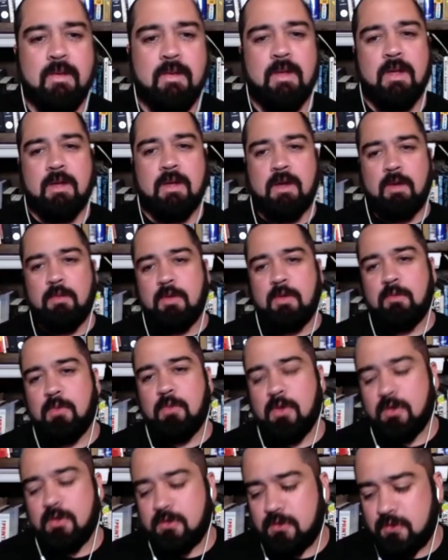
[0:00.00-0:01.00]
comic How
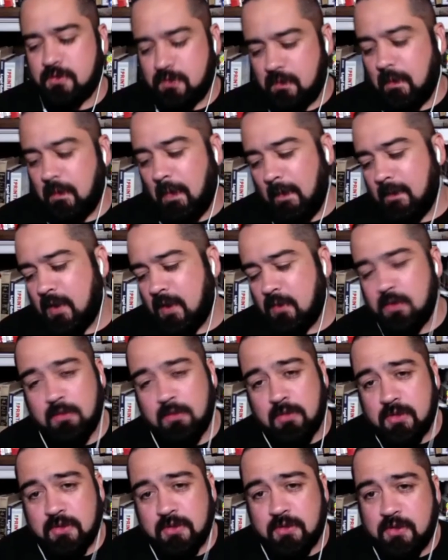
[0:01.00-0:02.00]
books, could... comic
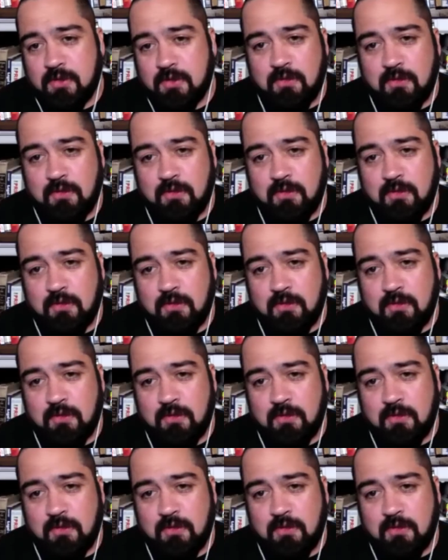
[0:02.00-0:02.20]
books are a different